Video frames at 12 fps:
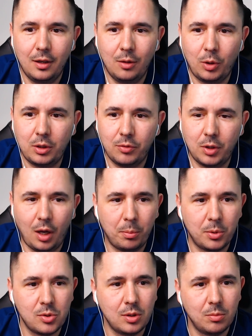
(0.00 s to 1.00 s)
whatever
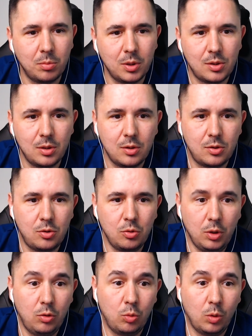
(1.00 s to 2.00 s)
happens in a business, you
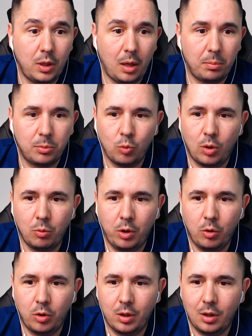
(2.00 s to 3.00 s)
need to adapt one way or